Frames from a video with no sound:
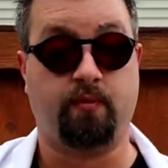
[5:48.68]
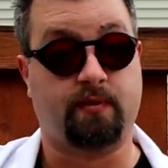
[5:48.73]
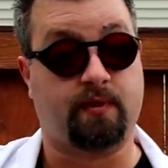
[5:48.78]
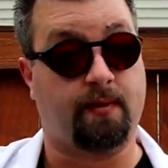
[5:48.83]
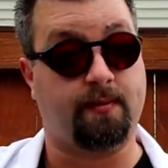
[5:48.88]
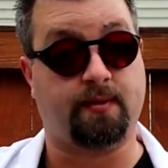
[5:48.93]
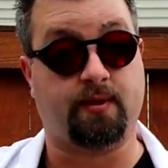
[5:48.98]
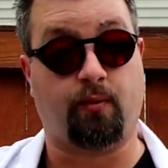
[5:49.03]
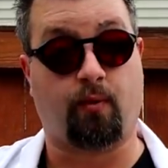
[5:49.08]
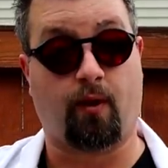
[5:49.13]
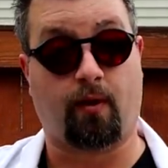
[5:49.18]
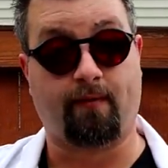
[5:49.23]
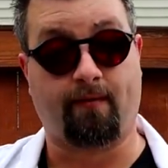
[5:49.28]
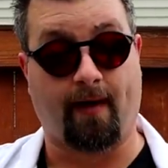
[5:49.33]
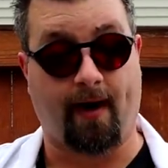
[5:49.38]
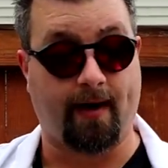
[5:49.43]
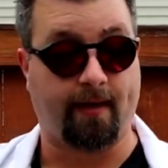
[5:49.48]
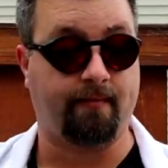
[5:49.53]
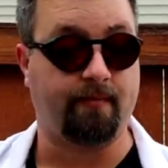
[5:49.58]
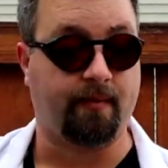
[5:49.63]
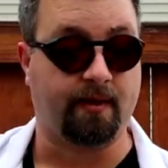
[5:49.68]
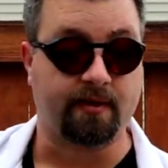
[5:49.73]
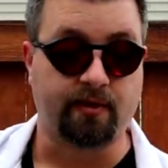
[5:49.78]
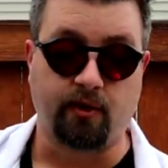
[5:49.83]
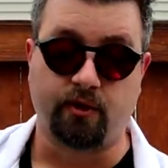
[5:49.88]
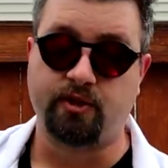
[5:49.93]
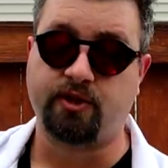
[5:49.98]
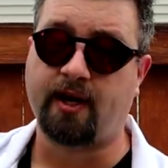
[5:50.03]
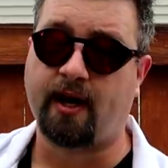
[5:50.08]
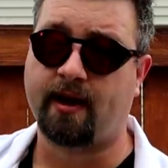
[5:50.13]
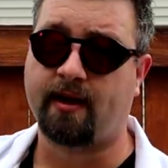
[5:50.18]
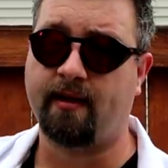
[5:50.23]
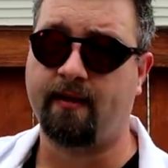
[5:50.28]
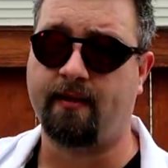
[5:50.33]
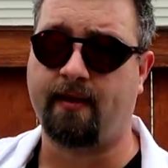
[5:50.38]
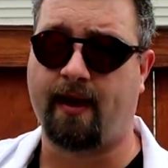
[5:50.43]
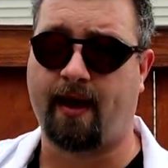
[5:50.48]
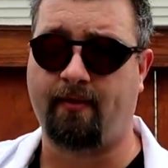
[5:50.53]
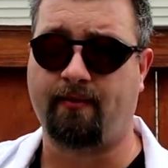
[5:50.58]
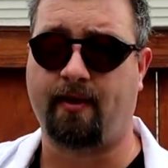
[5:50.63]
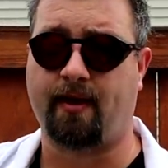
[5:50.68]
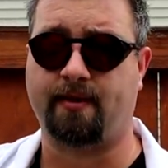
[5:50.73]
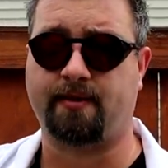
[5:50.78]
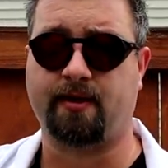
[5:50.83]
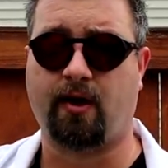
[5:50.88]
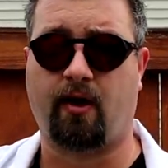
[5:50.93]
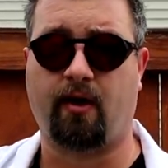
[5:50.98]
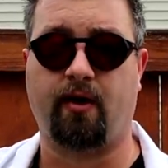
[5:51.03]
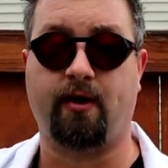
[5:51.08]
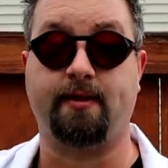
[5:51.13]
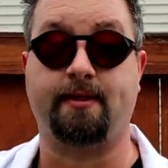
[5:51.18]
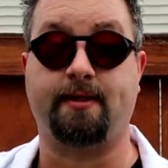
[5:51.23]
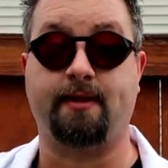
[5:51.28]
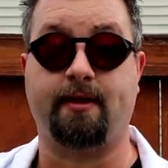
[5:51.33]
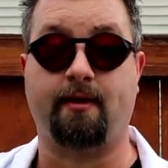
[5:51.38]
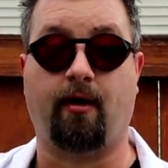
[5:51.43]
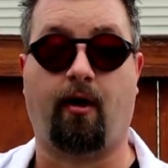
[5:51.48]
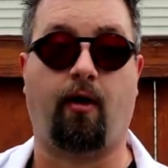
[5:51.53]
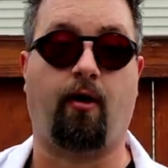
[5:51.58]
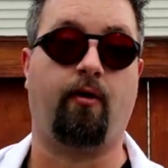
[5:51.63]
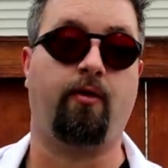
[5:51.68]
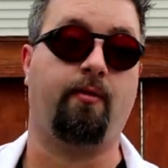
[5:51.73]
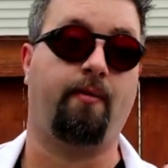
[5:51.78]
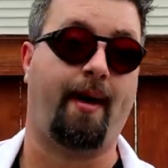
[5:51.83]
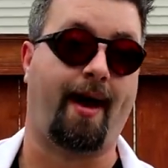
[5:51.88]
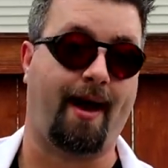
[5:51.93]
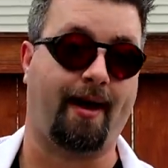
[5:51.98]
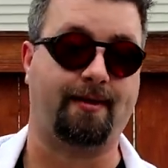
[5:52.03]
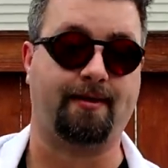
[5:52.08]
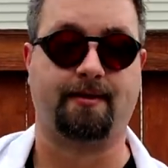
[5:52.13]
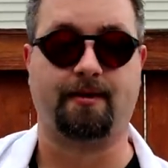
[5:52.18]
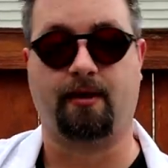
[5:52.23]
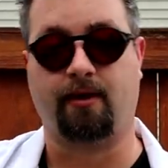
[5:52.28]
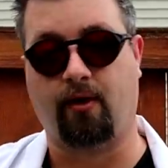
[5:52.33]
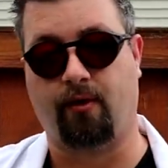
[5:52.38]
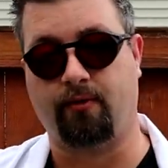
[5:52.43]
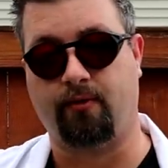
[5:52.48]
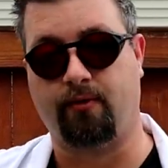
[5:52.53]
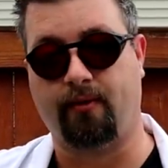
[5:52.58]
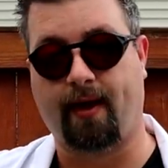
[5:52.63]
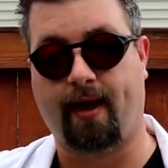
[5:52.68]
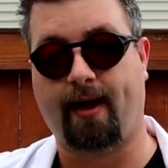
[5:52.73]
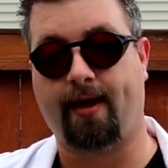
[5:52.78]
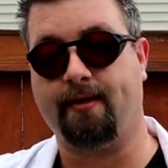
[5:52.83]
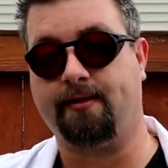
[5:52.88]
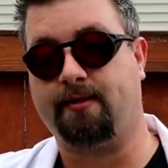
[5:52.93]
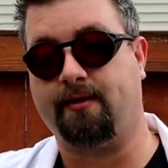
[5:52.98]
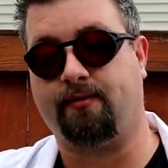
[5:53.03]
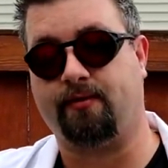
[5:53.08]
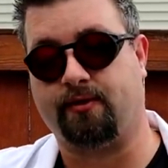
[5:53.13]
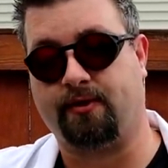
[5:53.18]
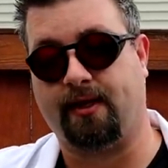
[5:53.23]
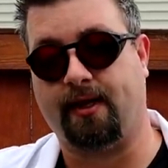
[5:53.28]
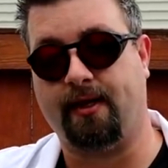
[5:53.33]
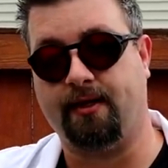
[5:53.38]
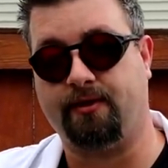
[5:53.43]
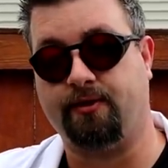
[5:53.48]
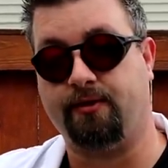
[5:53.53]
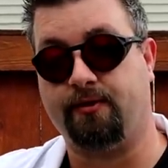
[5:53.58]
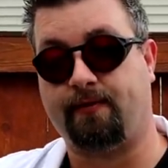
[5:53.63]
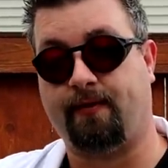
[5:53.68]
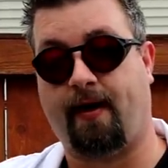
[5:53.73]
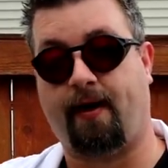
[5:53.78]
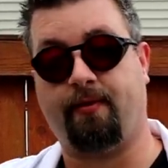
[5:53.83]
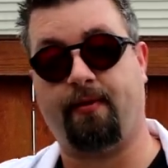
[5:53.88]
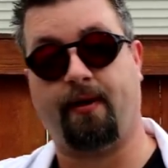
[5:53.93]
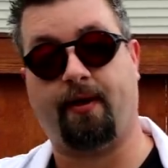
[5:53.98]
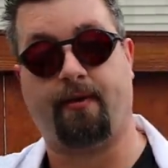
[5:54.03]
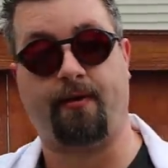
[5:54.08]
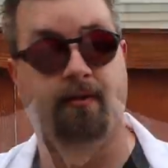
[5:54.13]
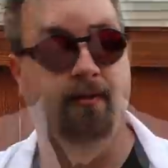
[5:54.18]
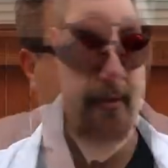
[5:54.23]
Seems to work fine. Let's go check the Heavy SR and see all the mags that can go through that and see if there's any issues found there.